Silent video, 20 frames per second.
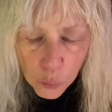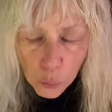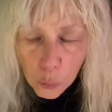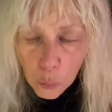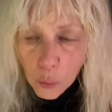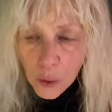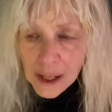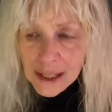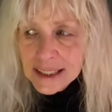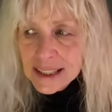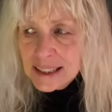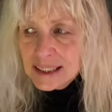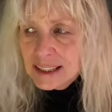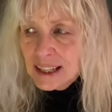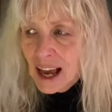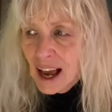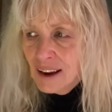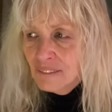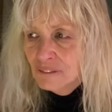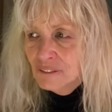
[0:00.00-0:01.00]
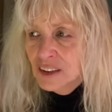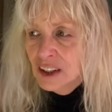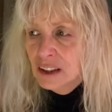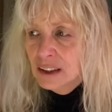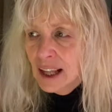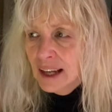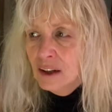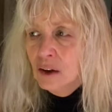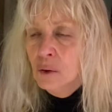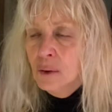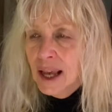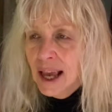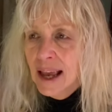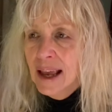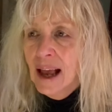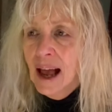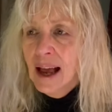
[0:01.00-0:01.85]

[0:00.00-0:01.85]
once I feel like, okay,